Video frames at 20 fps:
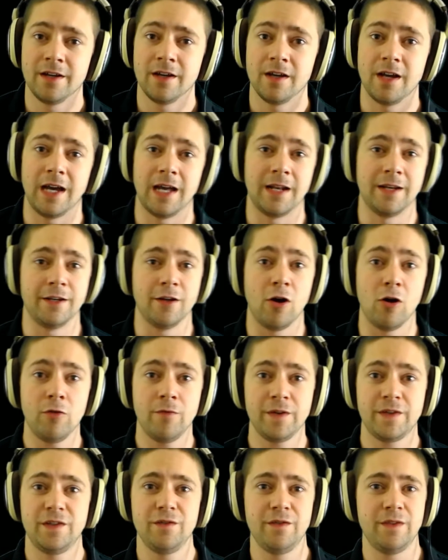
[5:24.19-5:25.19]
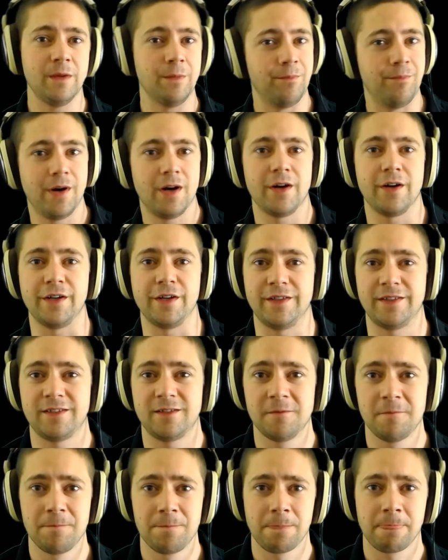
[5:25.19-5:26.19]
And over to the
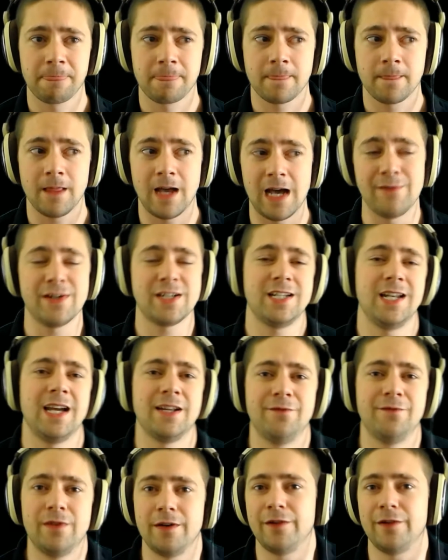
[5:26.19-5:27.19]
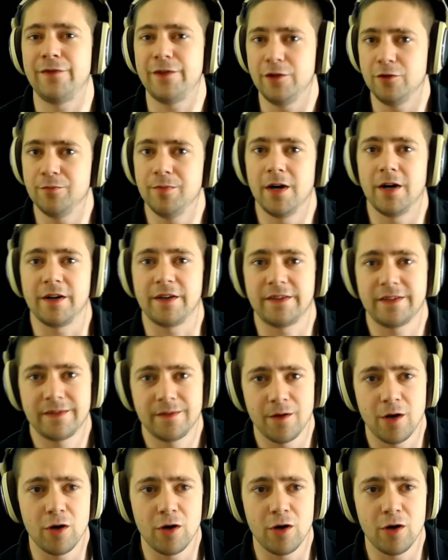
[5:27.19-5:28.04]
bugs. I've actually had very few bugs.